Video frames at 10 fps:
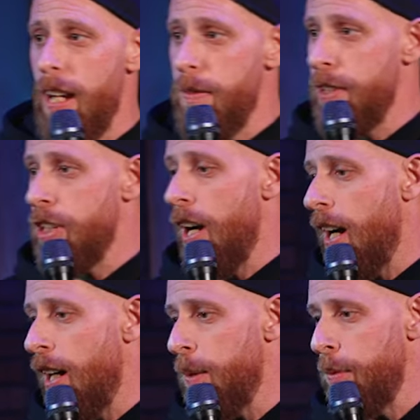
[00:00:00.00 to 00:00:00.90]
out of a
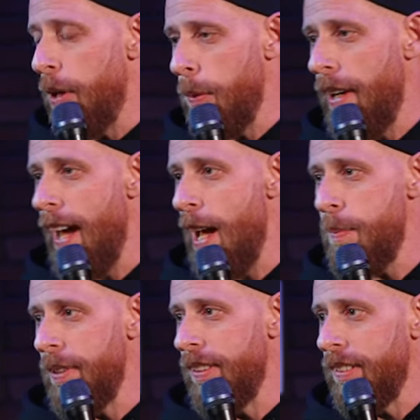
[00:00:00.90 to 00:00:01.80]
job. Like, what
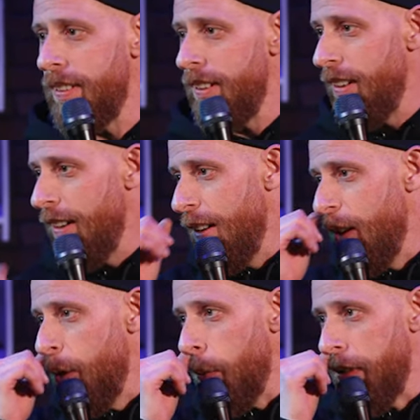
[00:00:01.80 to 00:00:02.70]

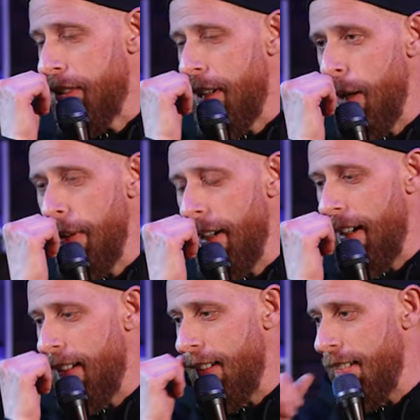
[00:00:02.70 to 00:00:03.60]
happened? What is going
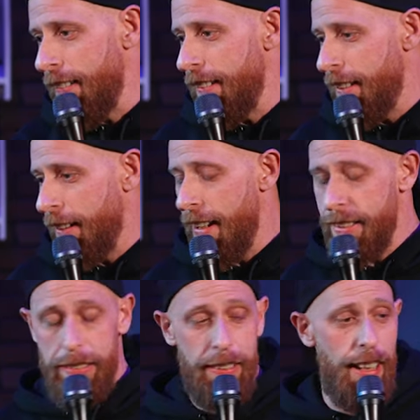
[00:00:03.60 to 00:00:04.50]
on? They're
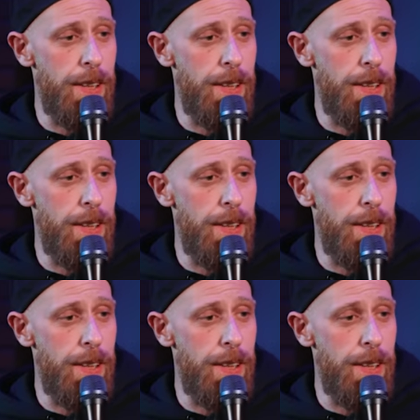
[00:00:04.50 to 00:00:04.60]
canceling